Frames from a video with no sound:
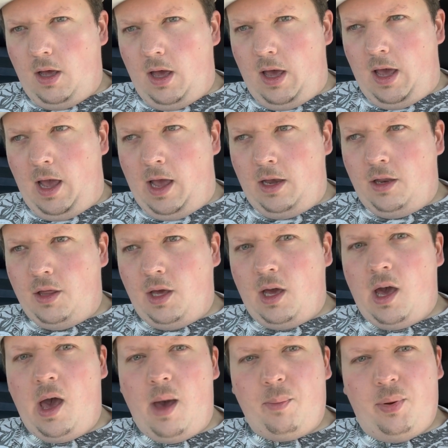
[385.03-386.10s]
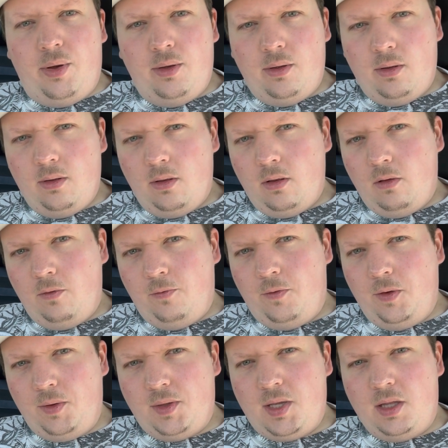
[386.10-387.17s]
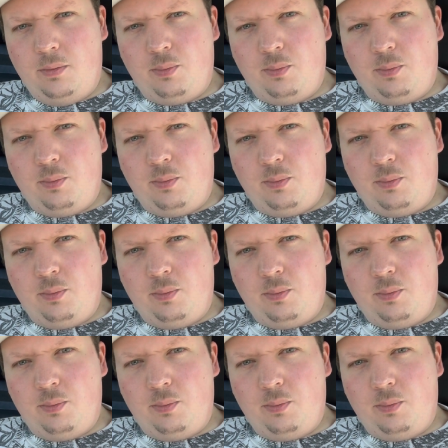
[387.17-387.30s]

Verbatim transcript: and the cup filled to the